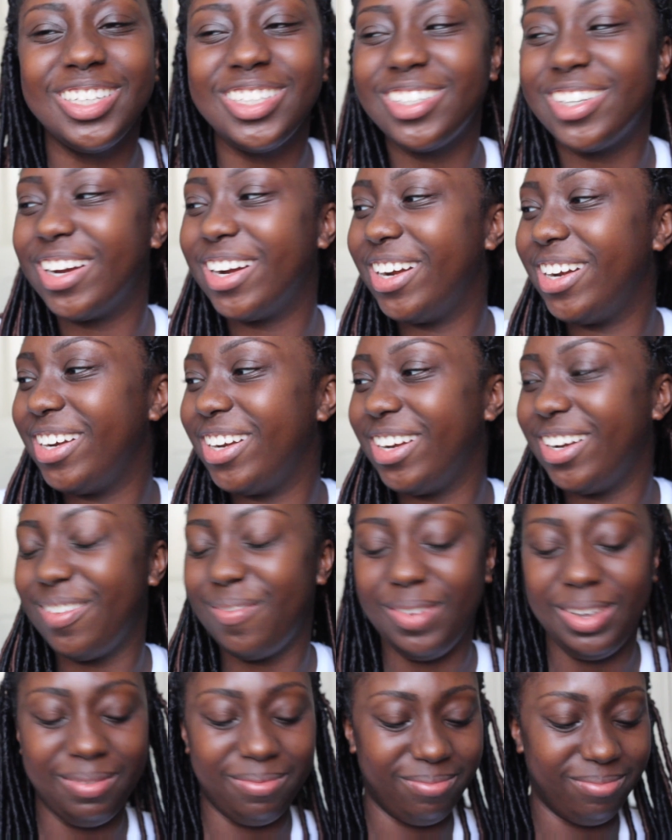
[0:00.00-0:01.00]
start.
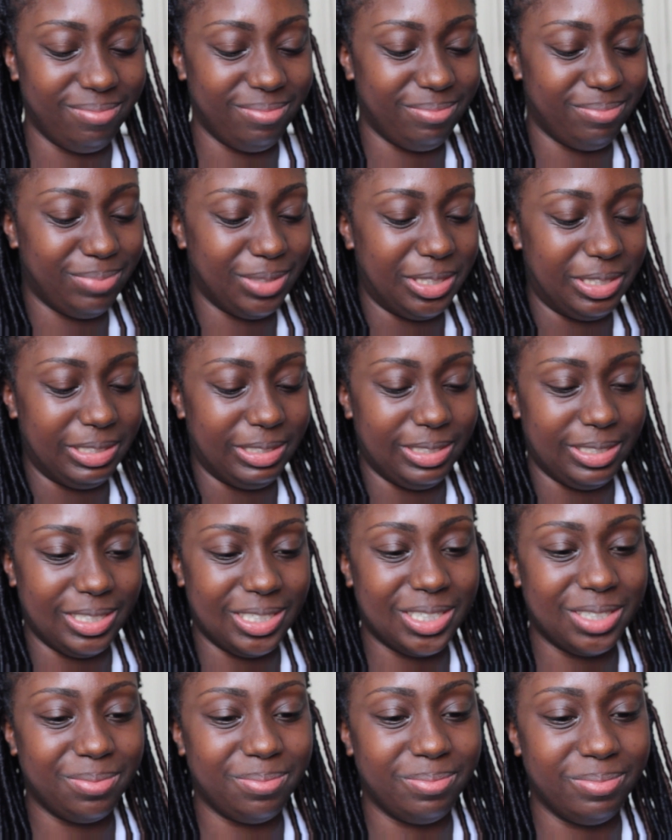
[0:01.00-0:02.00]
Let me put
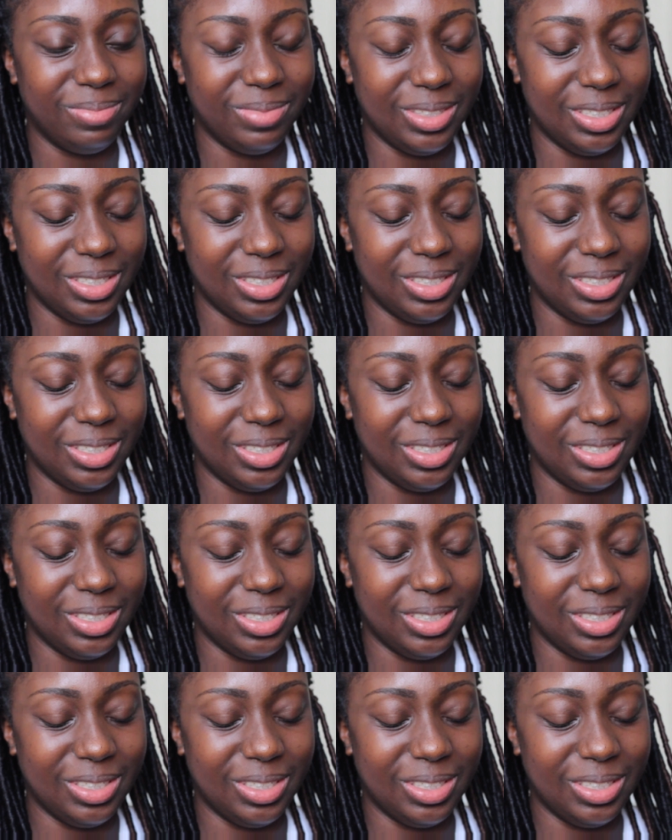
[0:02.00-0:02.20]
this up.